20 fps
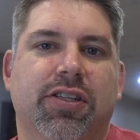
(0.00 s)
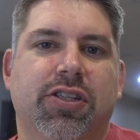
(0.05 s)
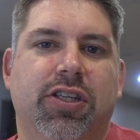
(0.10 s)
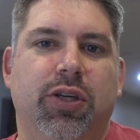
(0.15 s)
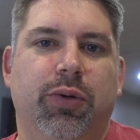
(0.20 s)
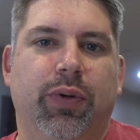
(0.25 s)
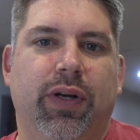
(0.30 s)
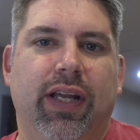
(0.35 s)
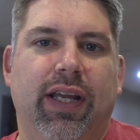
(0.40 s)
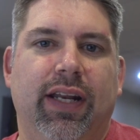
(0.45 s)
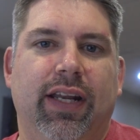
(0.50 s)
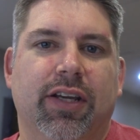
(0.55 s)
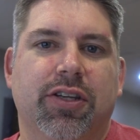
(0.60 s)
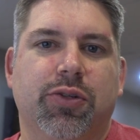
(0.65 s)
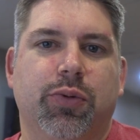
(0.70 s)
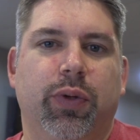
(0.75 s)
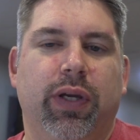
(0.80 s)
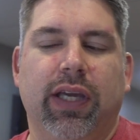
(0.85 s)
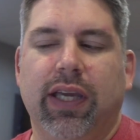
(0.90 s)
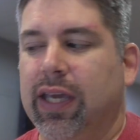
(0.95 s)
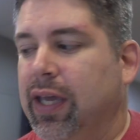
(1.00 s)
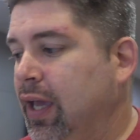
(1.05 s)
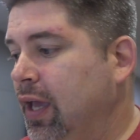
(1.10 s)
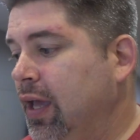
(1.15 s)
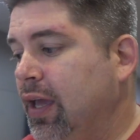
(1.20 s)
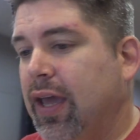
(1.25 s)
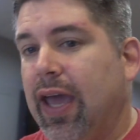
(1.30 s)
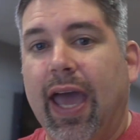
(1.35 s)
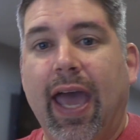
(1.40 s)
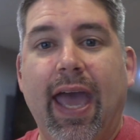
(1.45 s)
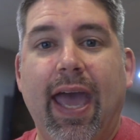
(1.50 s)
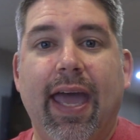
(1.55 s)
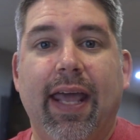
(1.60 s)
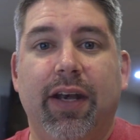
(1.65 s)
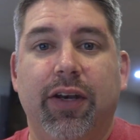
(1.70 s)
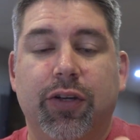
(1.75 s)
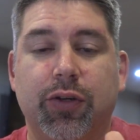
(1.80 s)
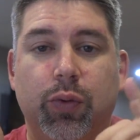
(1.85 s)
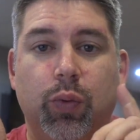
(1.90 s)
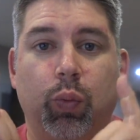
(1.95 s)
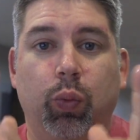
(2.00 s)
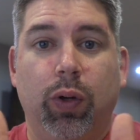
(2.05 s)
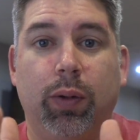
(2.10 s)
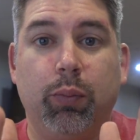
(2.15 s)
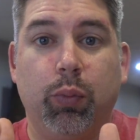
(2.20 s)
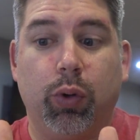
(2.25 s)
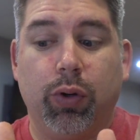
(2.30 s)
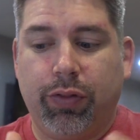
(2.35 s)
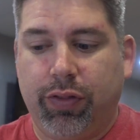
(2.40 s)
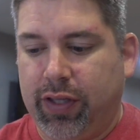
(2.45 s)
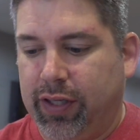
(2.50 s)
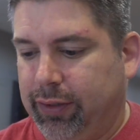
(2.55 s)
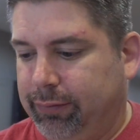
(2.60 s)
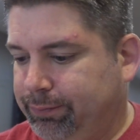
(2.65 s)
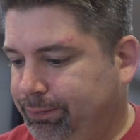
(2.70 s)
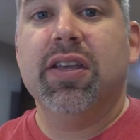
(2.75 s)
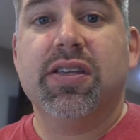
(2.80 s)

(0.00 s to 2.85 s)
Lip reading: Q&A next week. And one more thing.